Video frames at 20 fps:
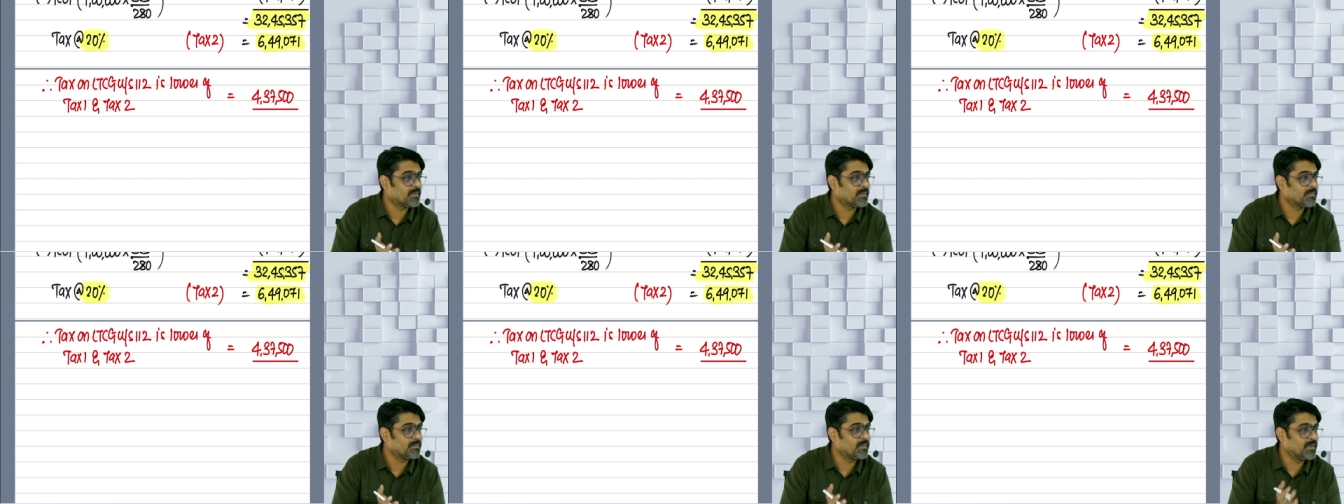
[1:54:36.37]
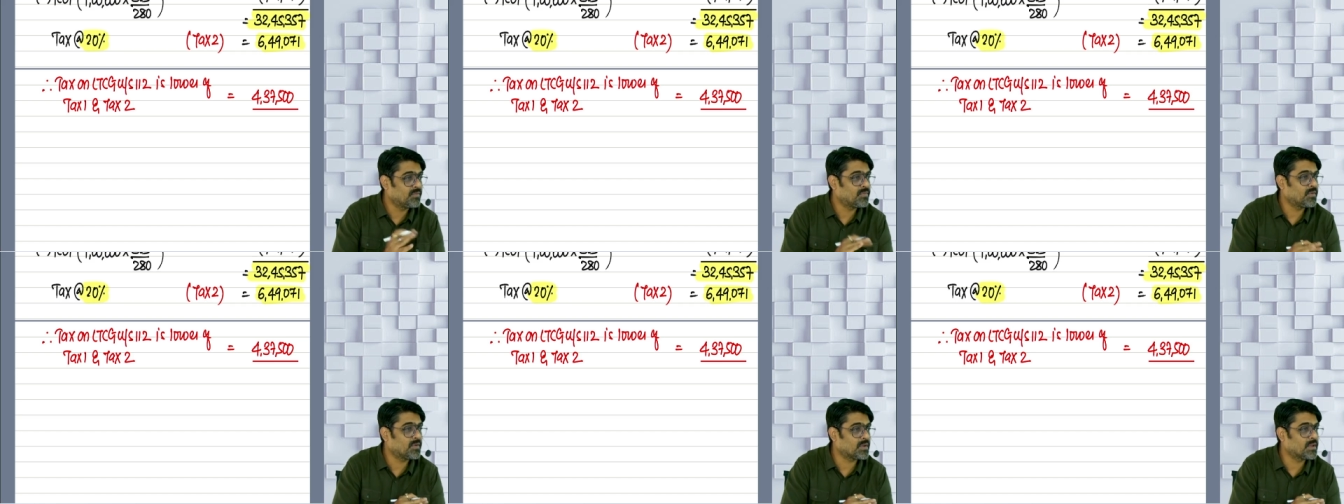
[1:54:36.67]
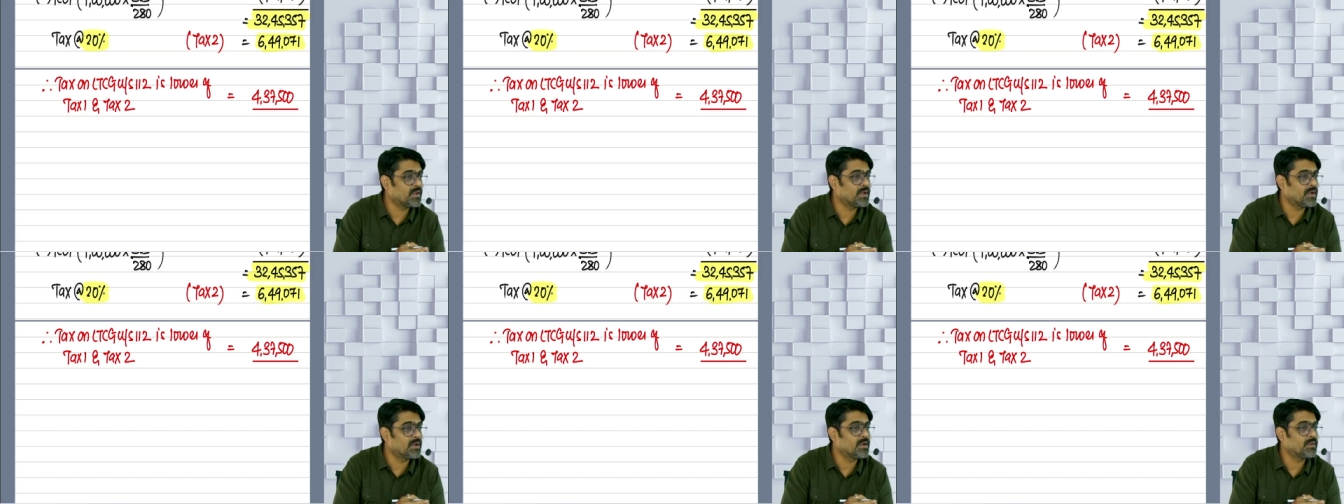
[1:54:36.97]
Before
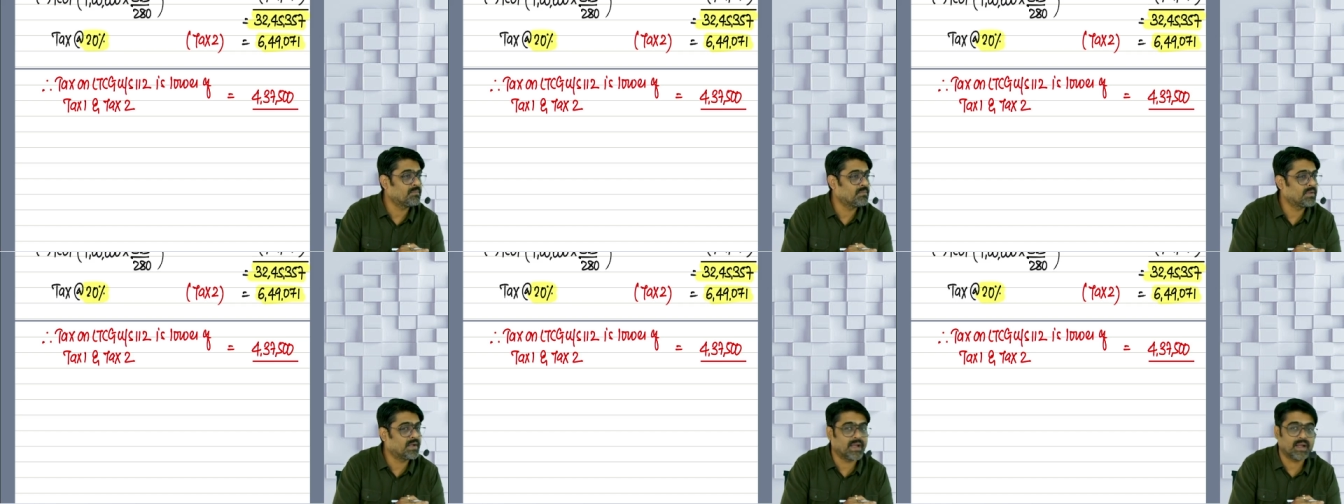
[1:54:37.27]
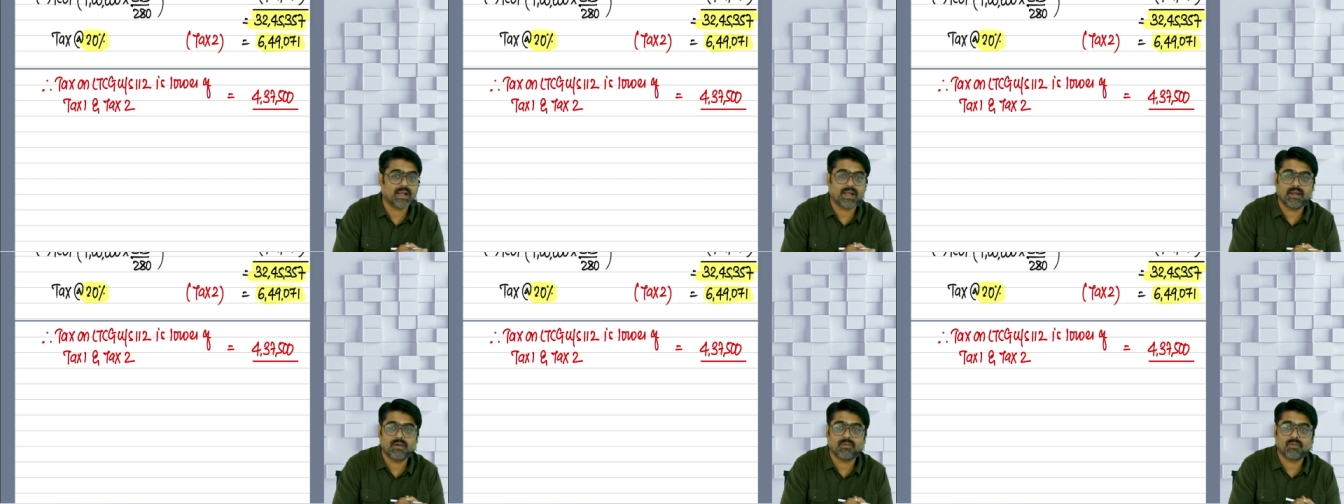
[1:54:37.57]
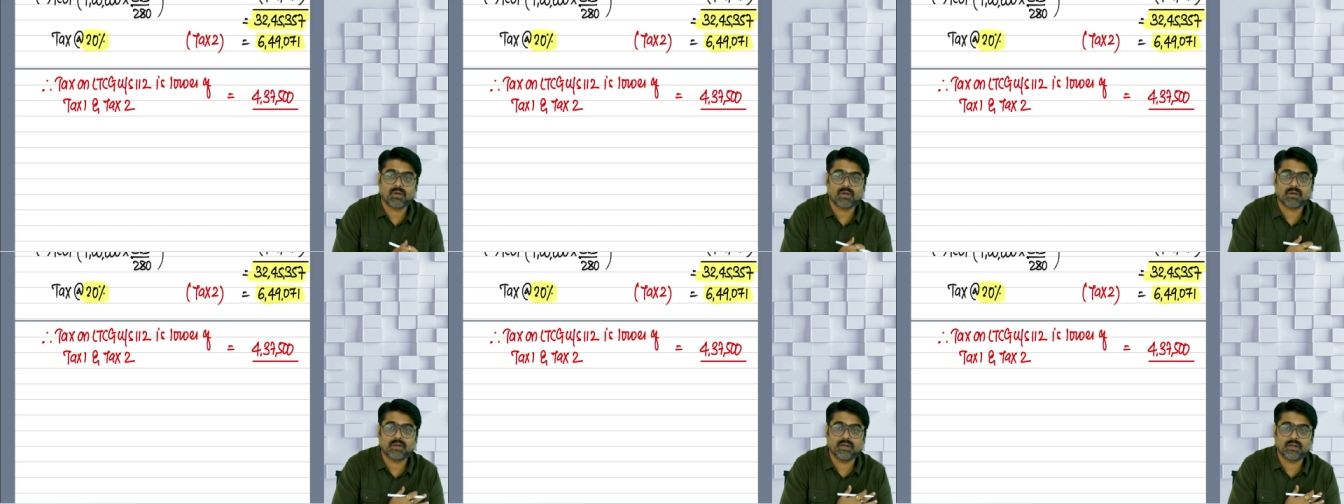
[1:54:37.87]
the break I have
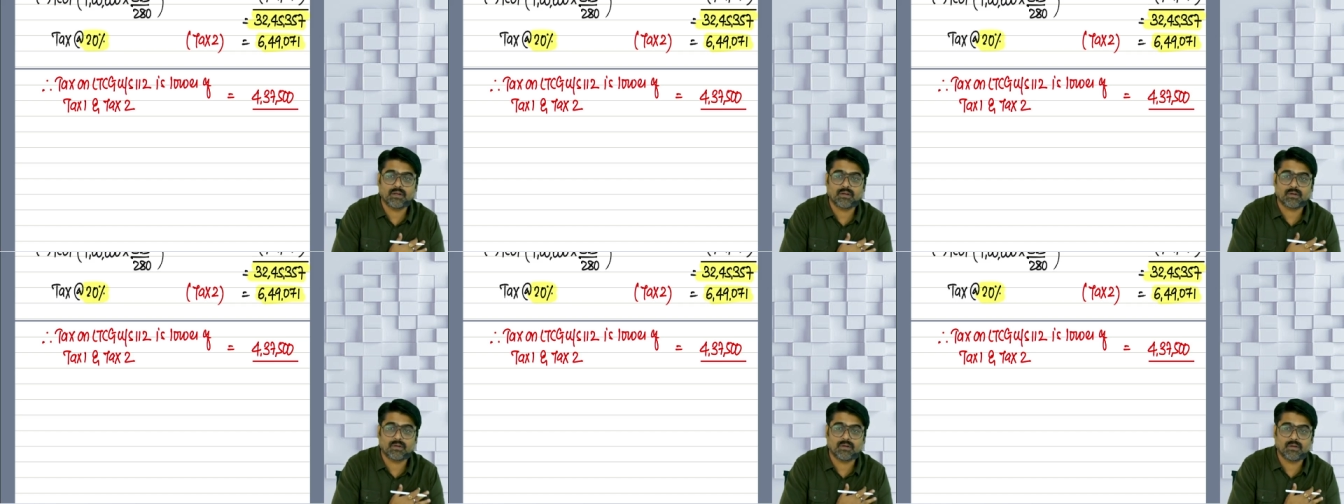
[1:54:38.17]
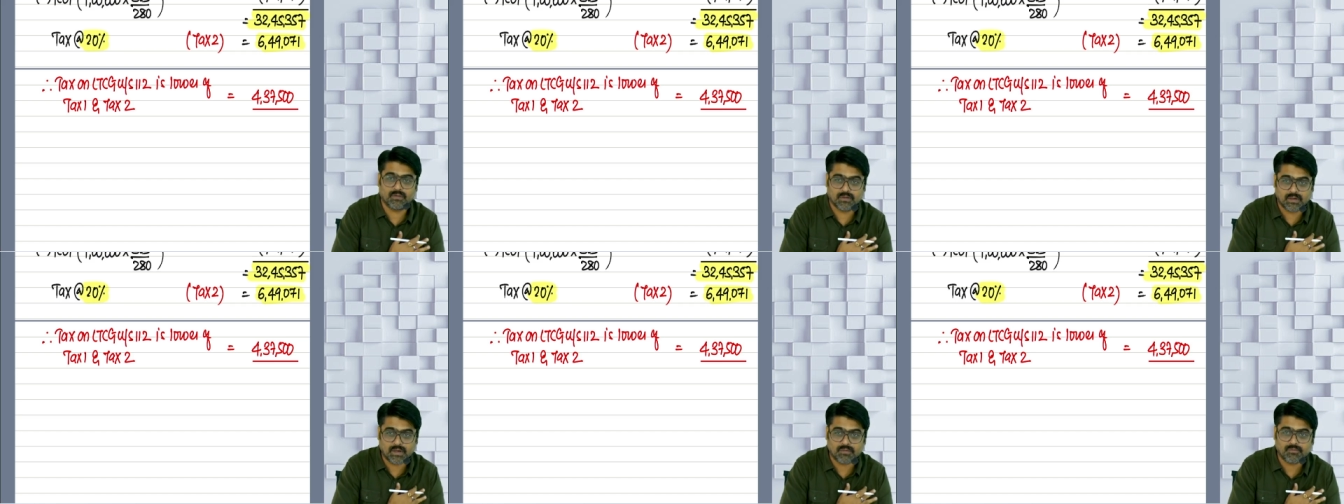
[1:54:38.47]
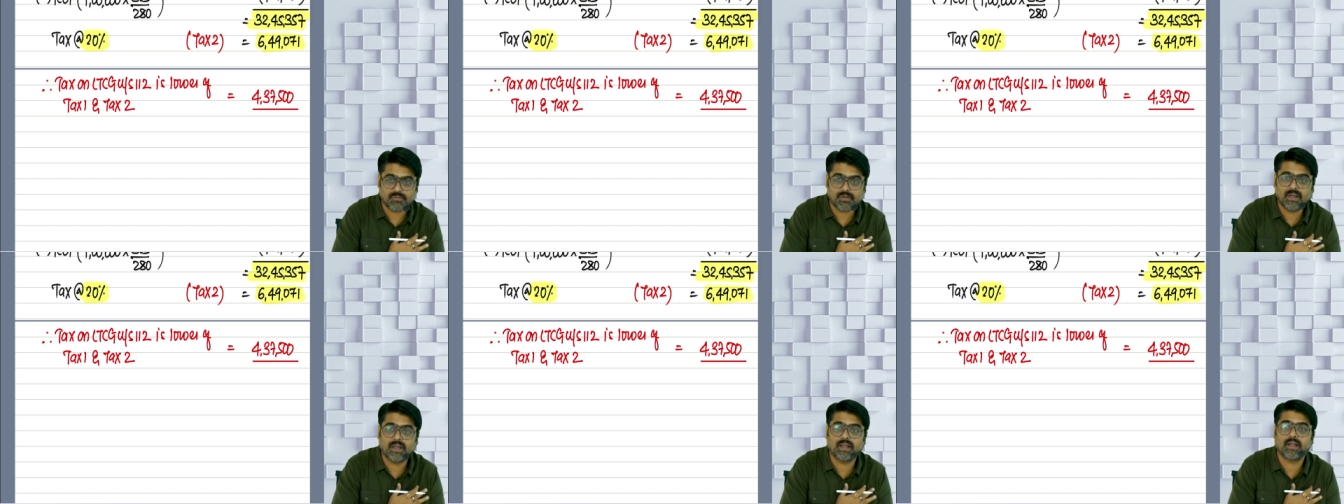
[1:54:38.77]
already told you, gut
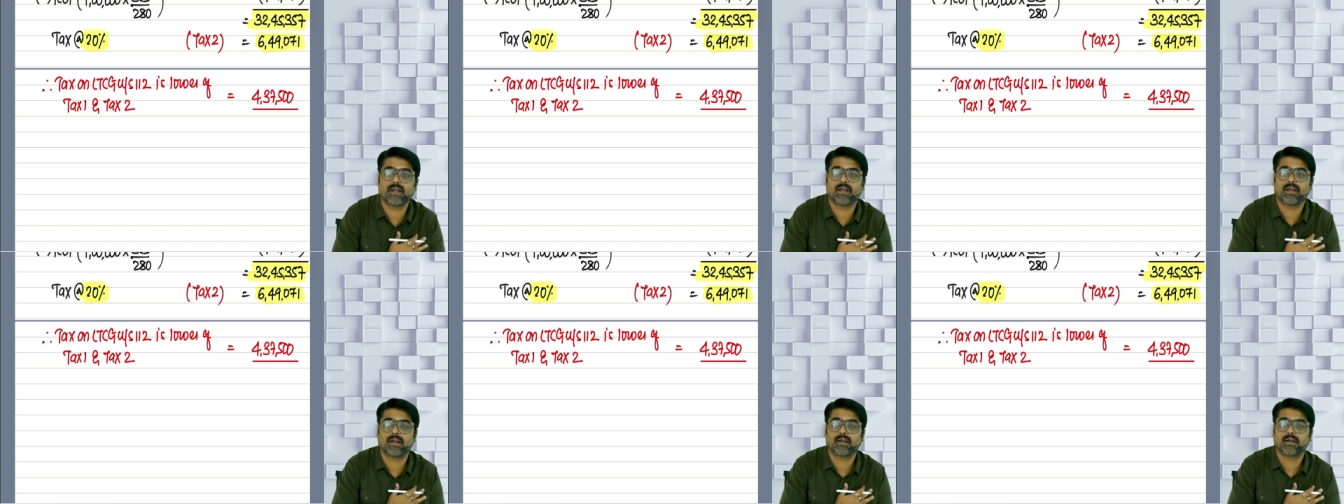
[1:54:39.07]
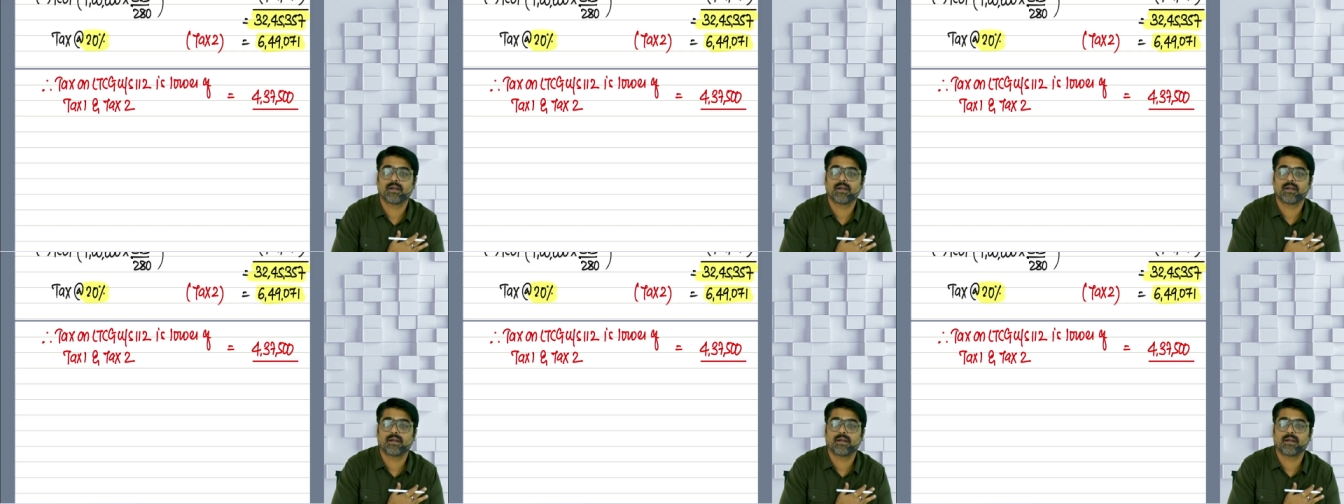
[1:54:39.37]
feeling.